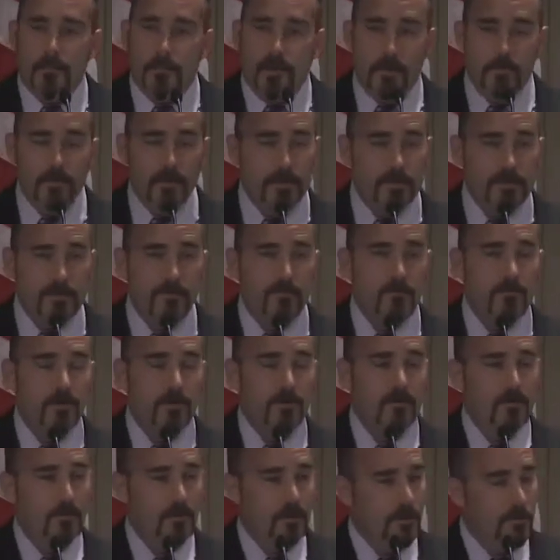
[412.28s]
maybe it's the
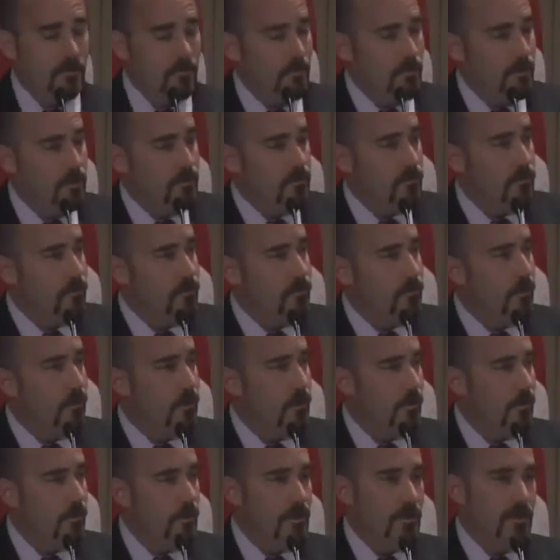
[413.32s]
federal government's
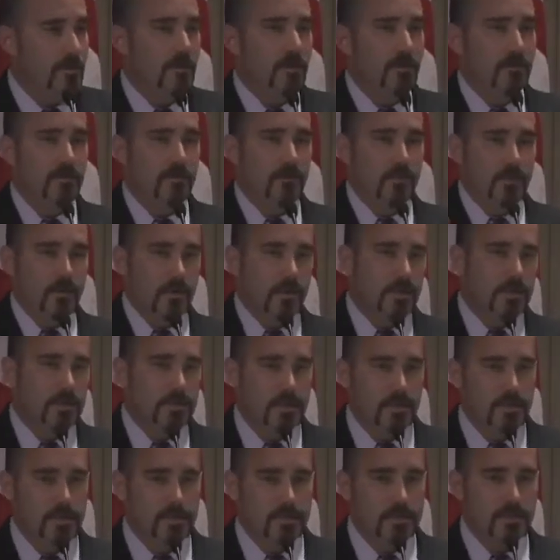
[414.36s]
requirement to put
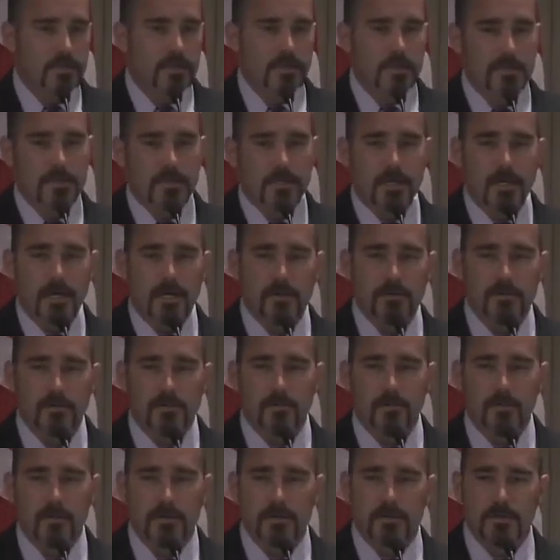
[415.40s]
contingencies and
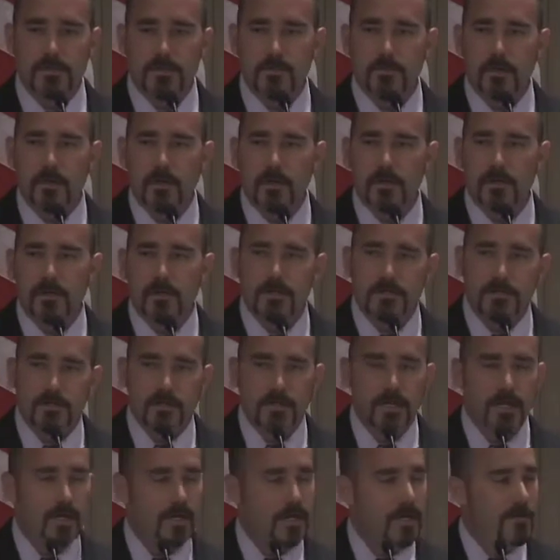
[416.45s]
consequences upon
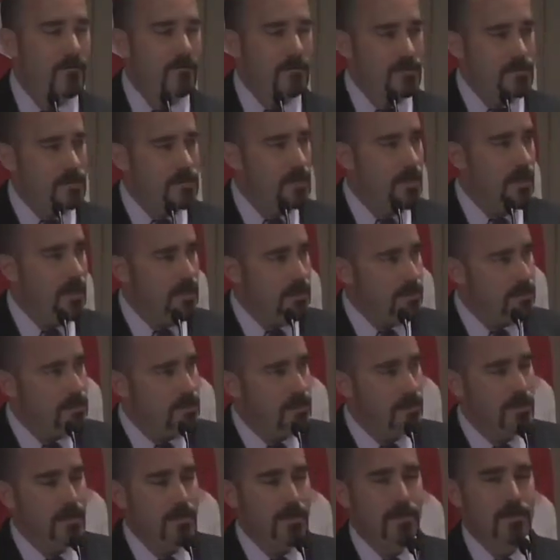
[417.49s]
us and not have the
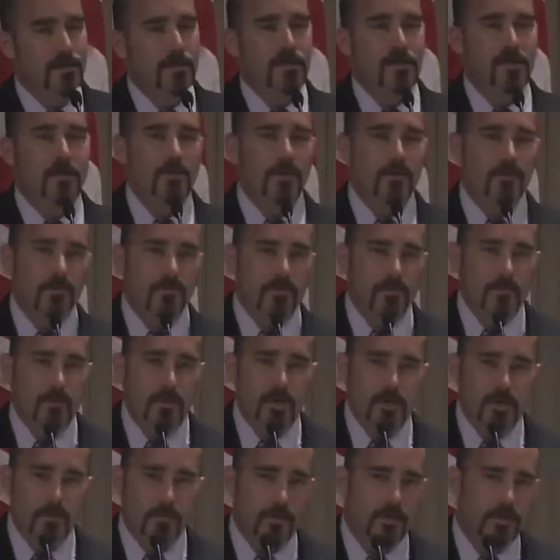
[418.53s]
states come up with a
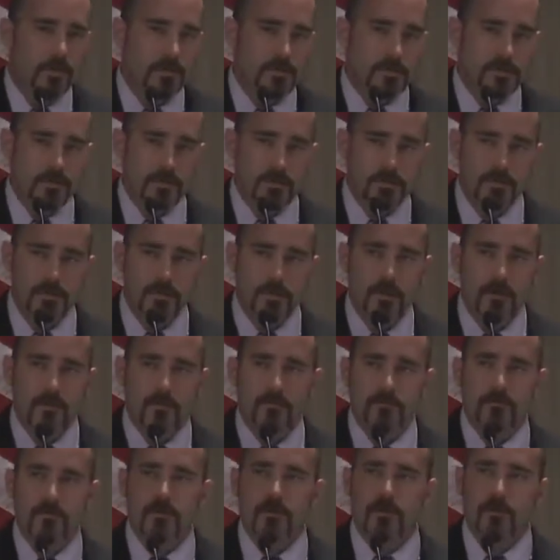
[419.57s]
way to punish
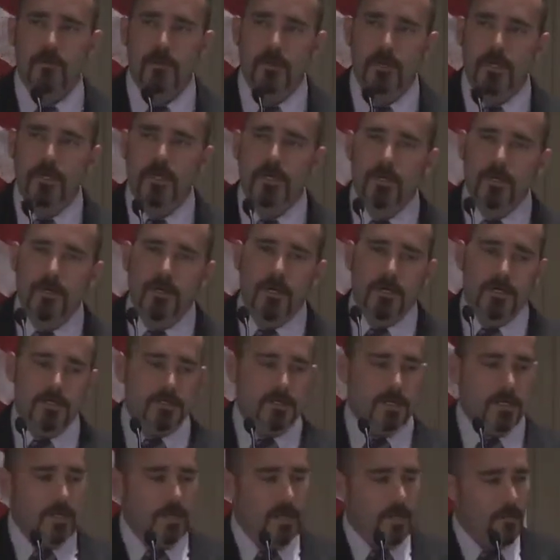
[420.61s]
ourselves. So I
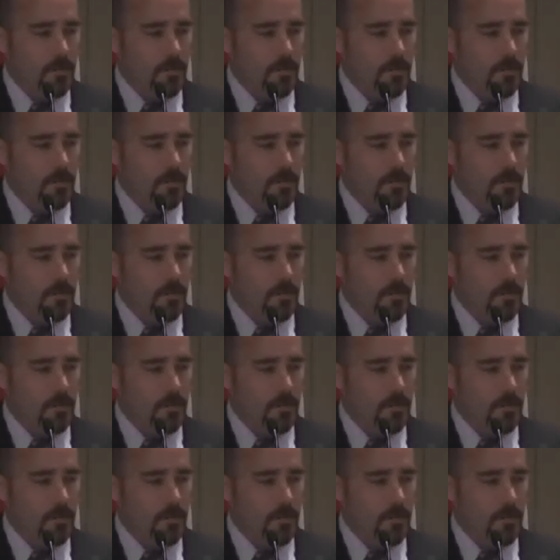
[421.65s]
say